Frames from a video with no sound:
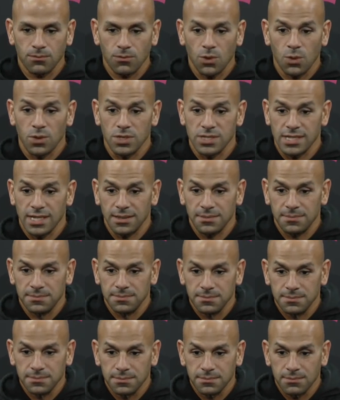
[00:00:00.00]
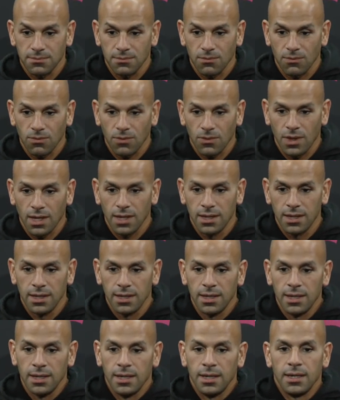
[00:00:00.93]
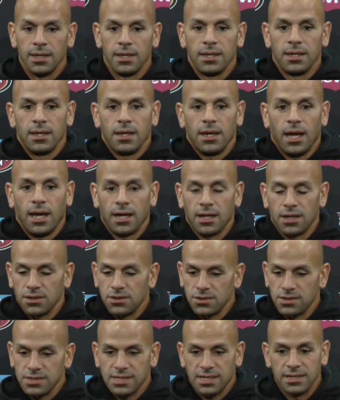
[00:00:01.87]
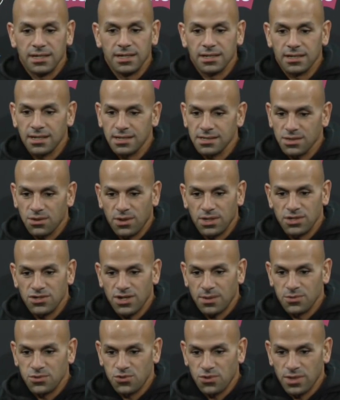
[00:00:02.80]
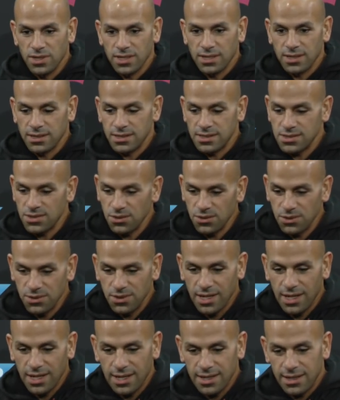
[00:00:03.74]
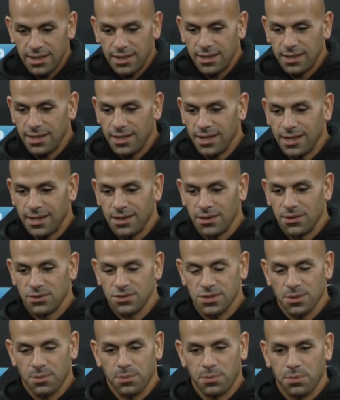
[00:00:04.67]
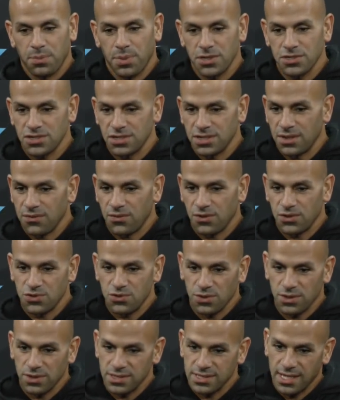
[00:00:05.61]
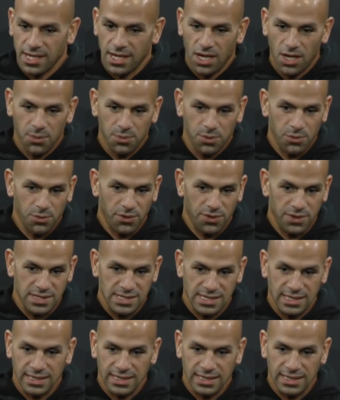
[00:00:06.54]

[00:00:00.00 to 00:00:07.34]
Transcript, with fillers: What's that? How do you find that extra step? What do you? Uh, Zgonina does a great job drilling it. So you got uh, there's a bunch of different drills to help him with his